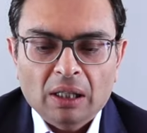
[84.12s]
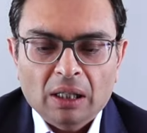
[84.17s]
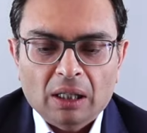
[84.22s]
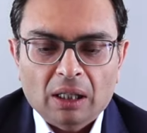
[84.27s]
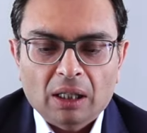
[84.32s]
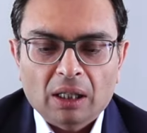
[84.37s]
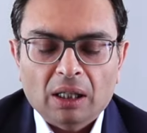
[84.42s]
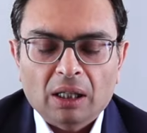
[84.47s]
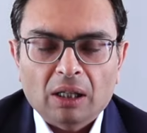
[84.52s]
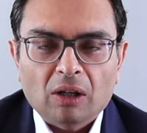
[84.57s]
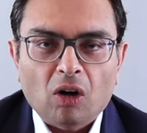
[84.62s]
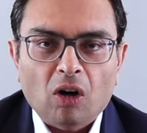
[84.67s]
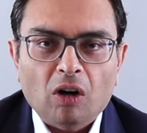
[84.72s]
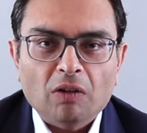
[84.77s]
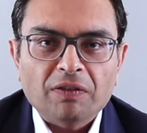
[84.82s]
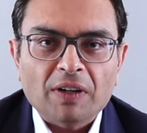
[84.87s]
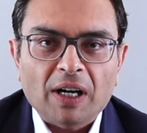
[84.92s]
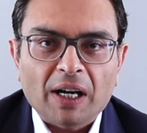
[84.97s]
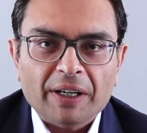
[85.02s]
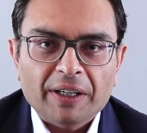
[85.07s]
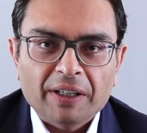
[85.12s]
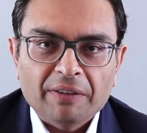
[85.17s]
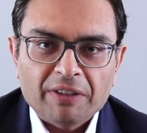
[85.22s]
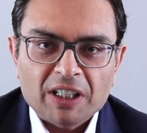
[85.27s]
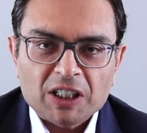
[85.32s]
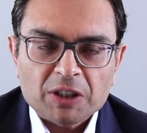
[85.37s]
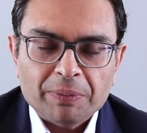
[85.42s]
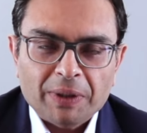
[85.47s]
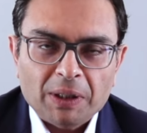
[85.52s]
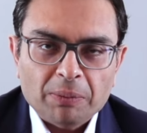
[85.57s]
uh, of our
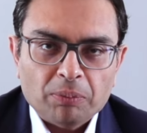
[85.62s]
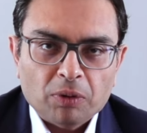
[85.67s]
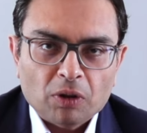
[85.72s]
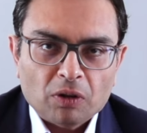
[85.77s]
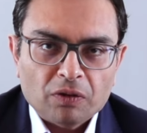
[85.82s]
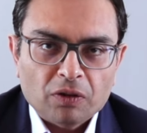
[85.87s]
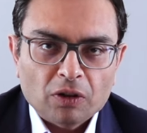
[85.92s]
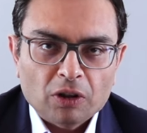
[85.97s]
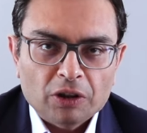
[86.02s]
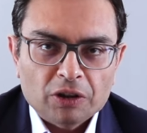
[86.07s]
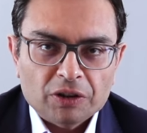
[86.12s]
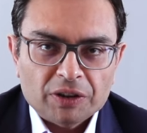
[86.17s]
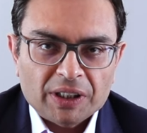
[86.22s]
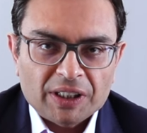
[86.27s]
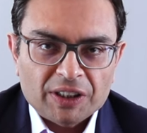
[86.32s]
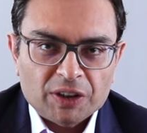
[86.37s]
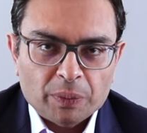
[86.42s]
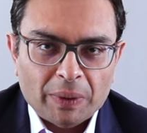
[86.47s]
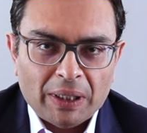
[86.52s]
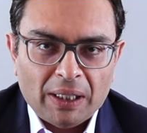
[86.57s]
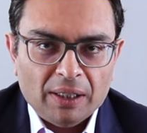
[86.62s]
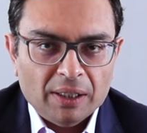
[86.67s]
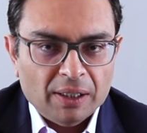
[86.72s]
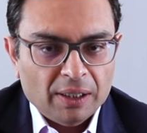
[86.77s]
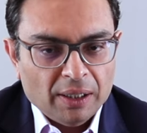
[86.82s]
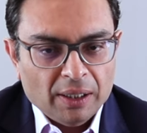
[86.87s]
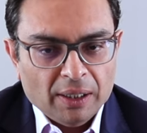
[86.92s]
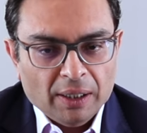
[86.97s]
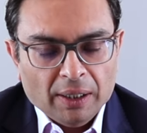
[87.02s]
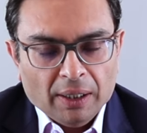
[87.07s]
investment portfolios as well.
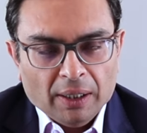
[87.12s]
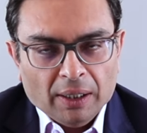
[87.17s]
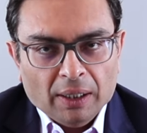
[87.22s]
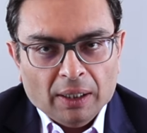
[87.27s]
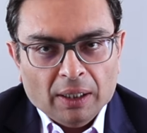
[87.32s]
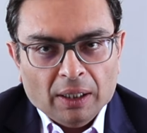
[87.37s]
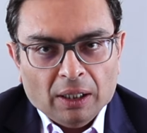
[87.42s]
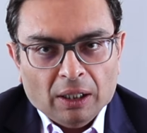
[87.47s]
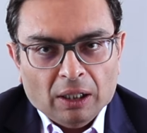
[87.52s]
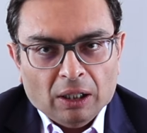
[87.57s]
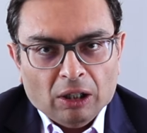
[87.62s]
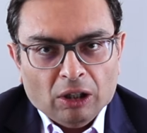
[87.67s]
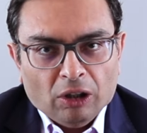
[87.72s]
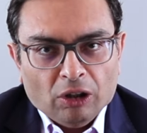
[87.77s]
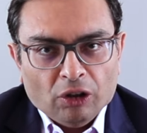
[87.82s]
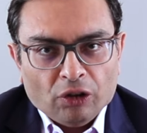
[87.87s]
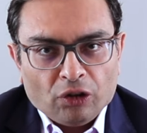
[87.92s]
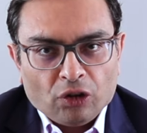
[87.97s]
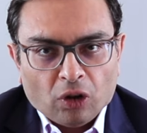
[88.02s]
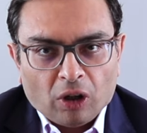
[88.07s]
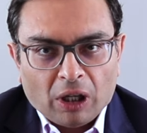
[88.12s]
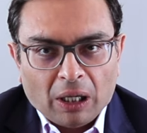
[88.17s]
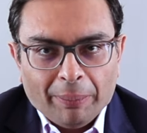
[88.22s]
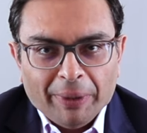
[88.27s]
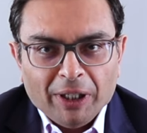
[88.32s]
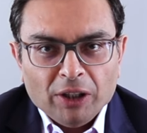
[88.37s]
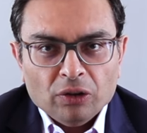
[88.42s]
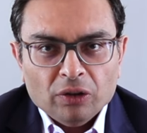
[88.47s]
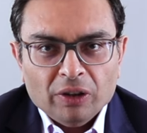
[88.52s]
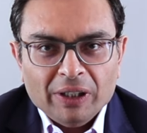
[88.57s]
So
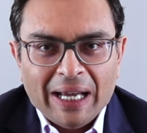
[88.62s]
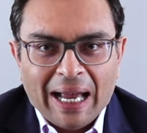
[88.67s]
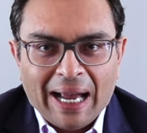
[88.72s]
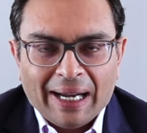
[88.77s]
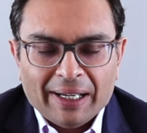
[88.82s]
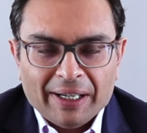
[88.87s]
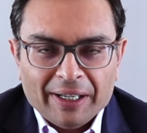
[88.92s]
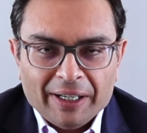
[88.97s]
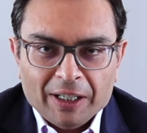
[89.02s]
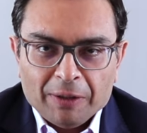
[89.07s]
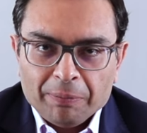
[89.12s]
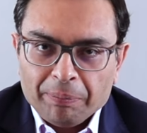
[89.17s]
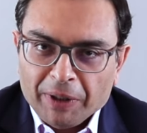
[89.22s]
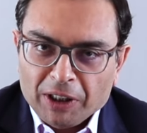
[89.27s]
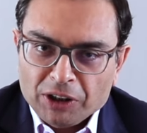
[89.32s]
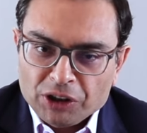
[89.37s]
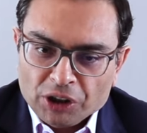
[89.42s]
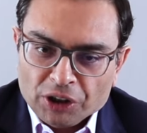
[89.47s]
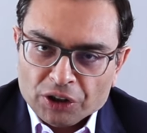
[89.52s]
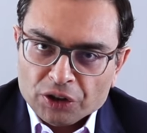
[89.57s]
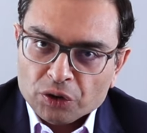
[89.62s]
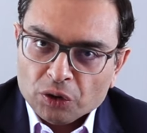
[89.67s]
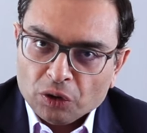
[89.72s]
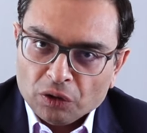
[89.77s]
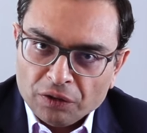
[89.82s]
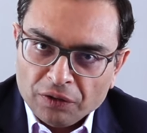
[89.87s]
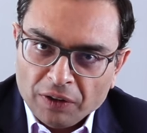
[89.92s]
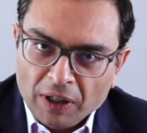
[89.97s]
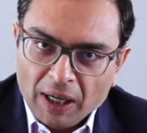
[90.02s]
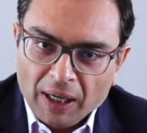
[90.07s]
coming to the aggregate picture so
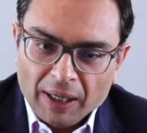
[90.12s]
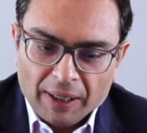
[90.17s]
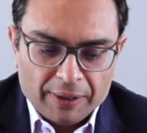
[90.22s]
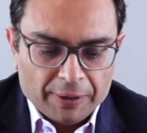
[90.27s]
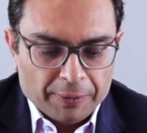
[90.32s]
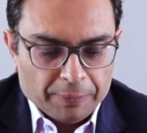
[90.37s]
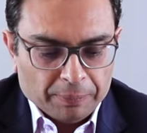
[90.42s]
far,